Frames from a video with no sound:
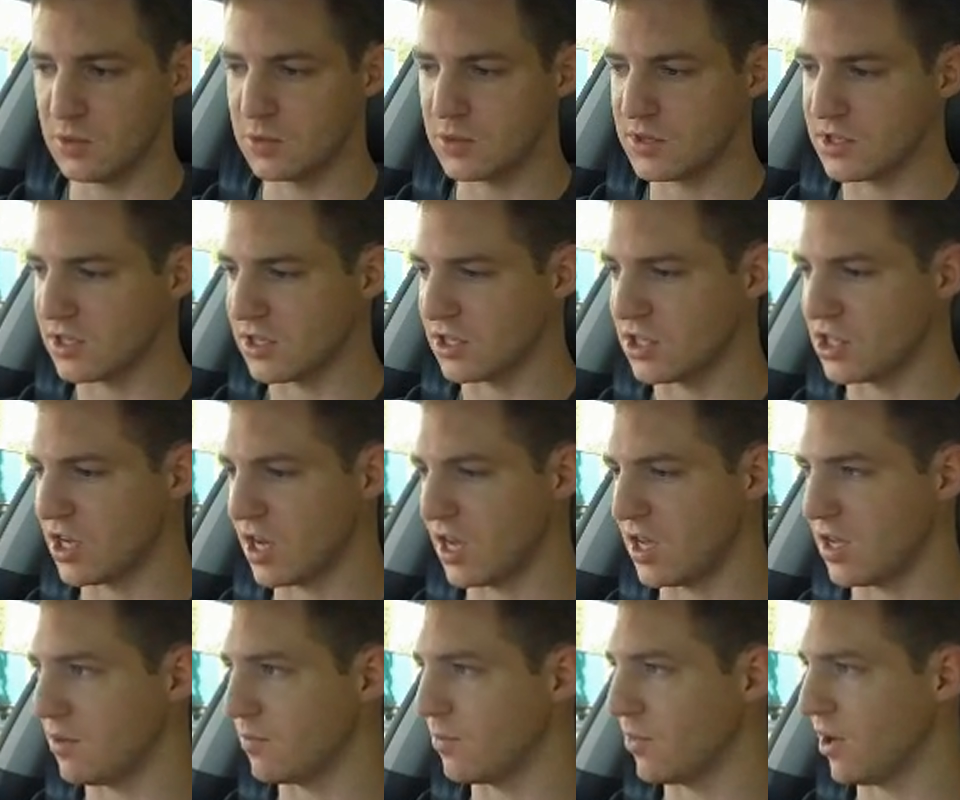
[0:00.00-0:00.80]
Just a
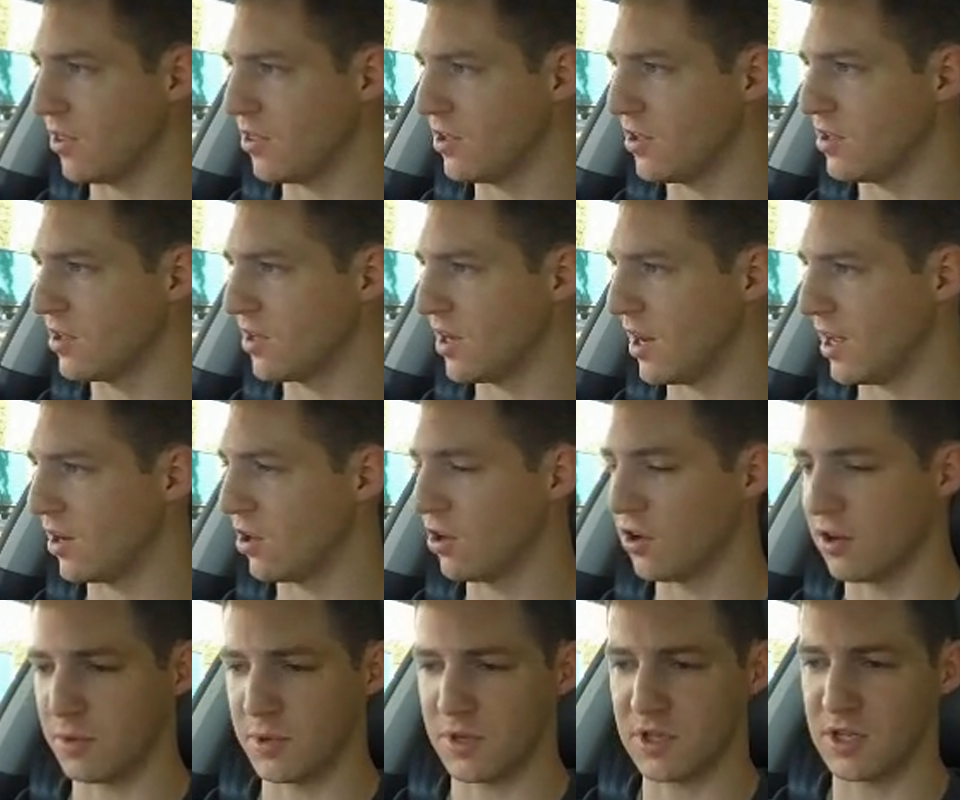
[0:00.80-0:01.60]
shame. I think it had a
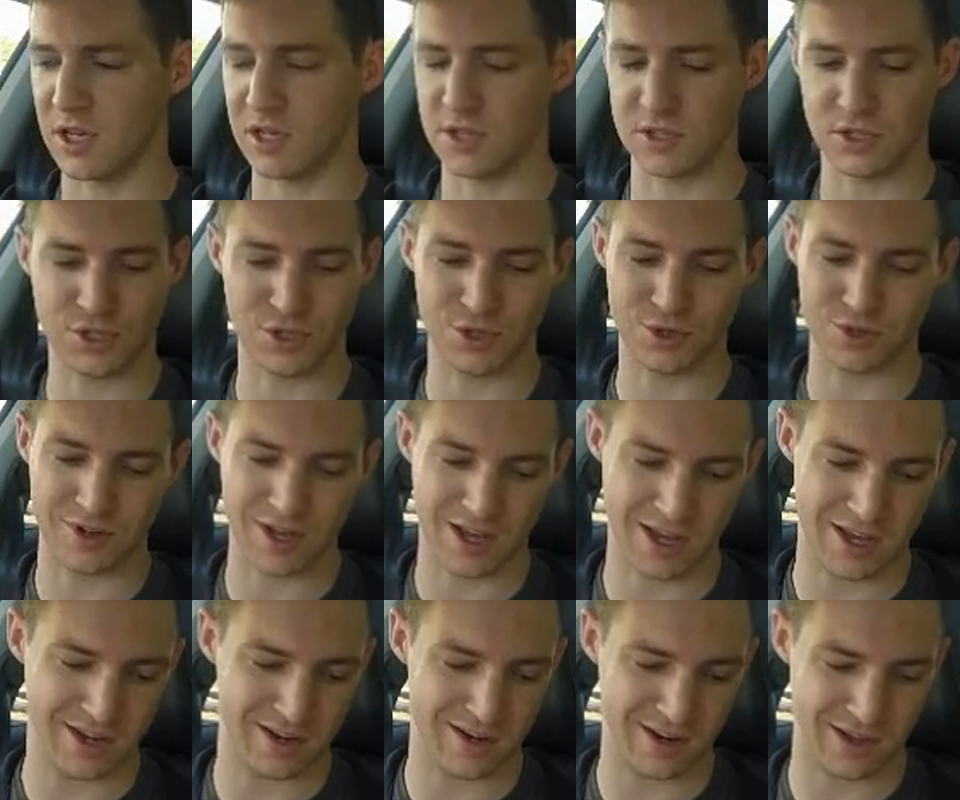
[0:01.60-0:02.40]
lot of potential,
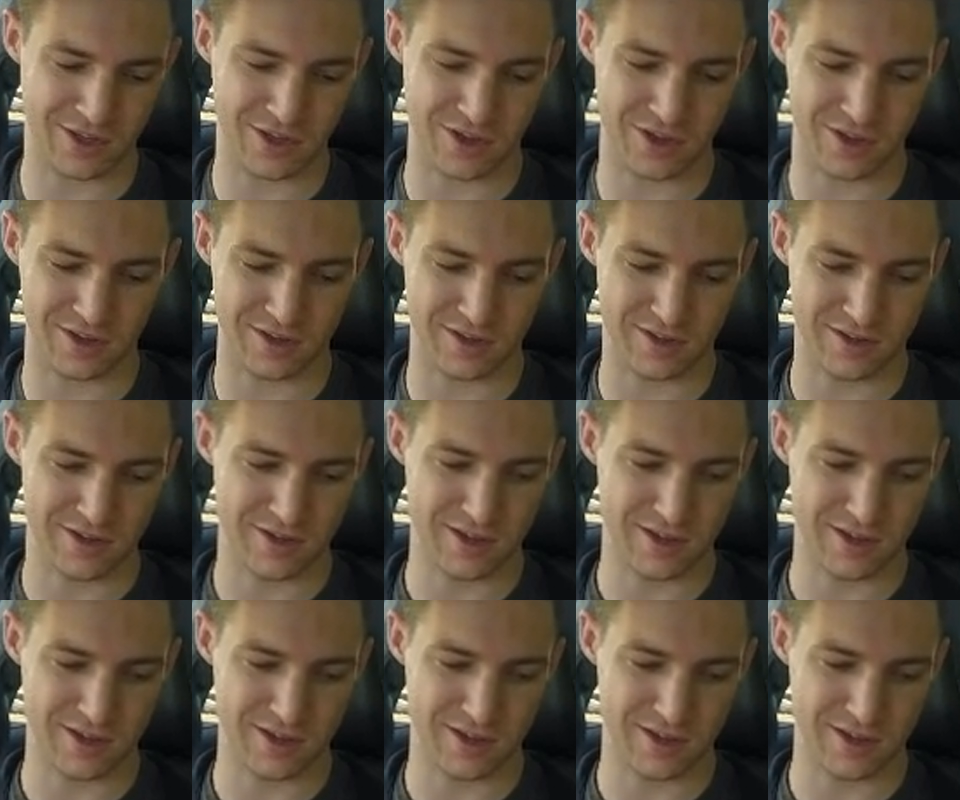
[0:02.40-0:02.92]
and I think